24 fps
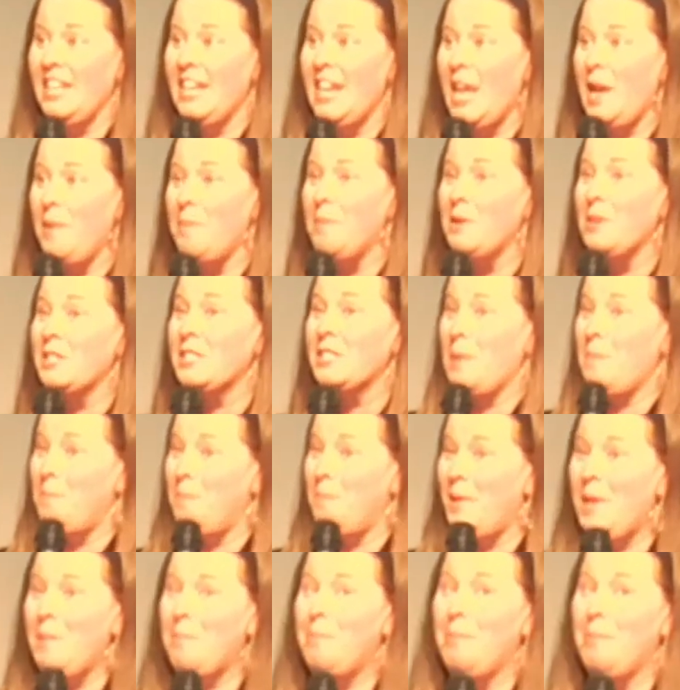neighbors and
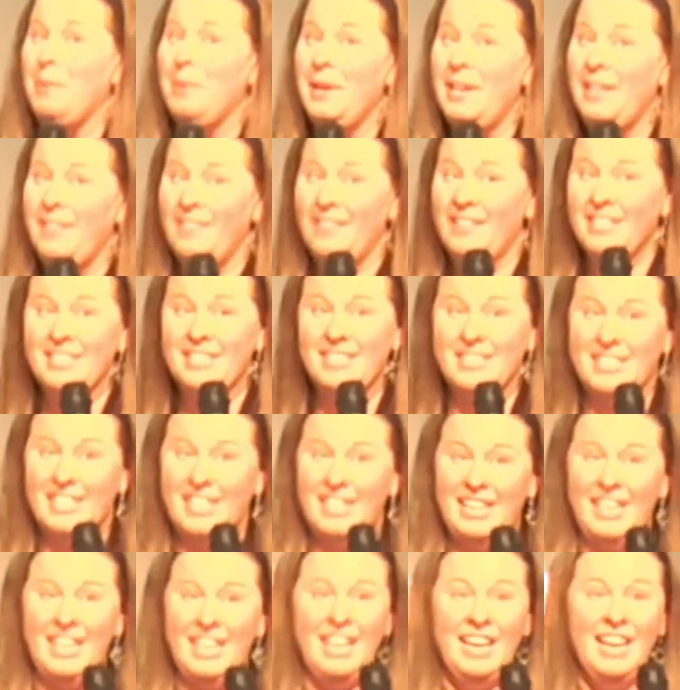people in this
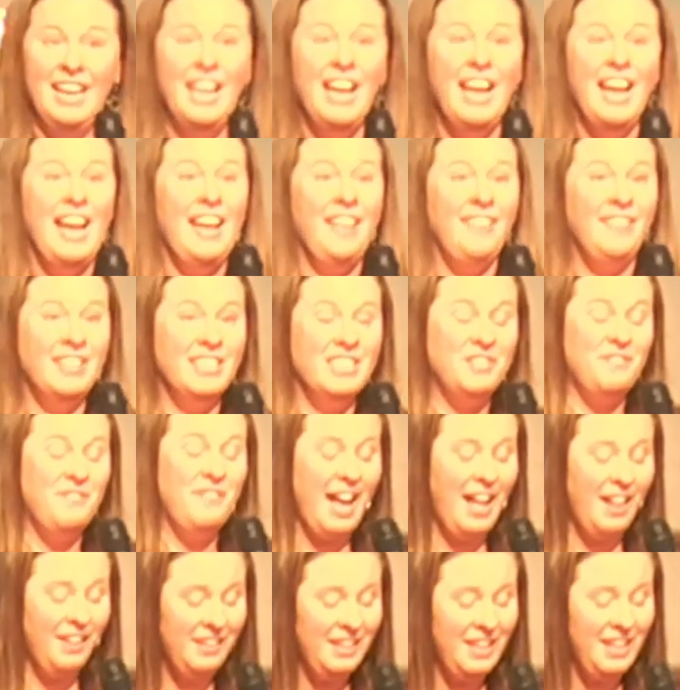city and this
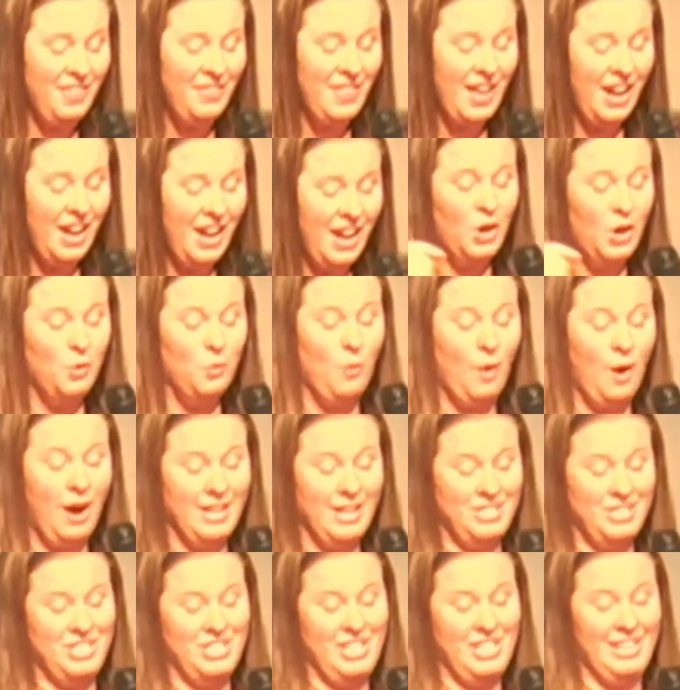valley that are
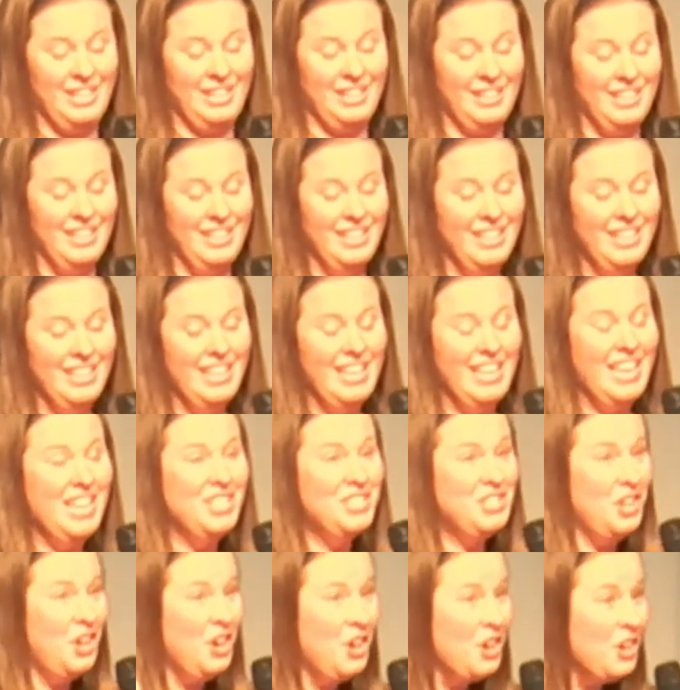watching.
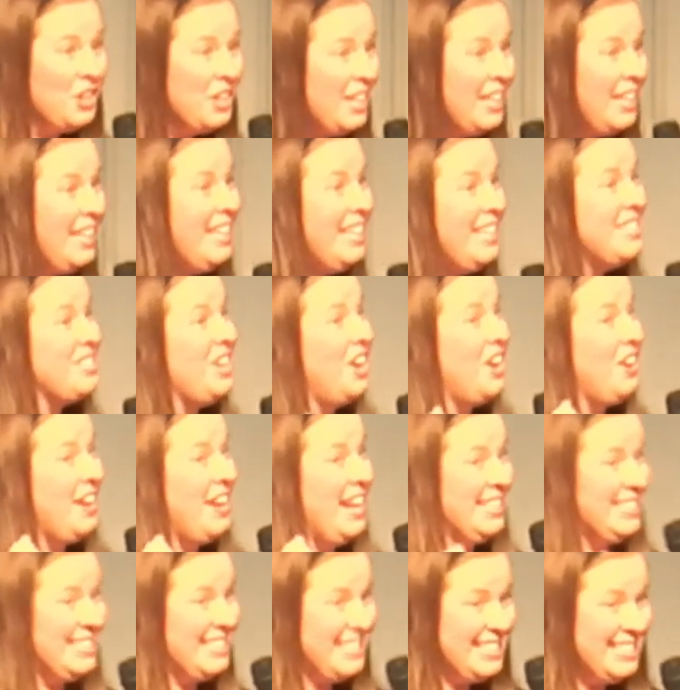Eternities are
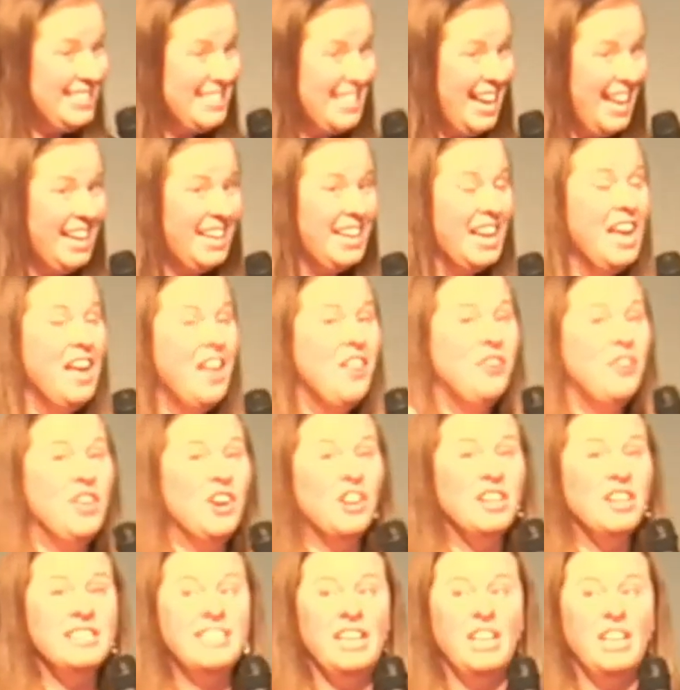at stake. There
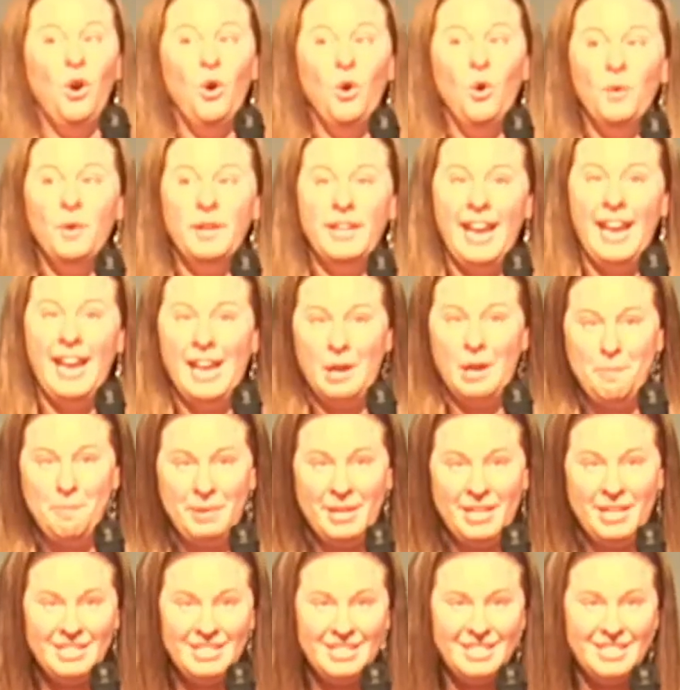is a whole
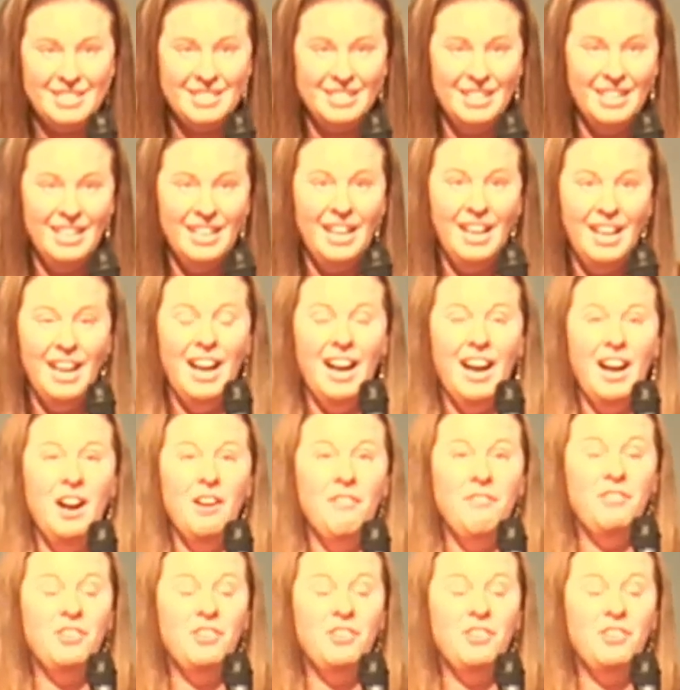campus of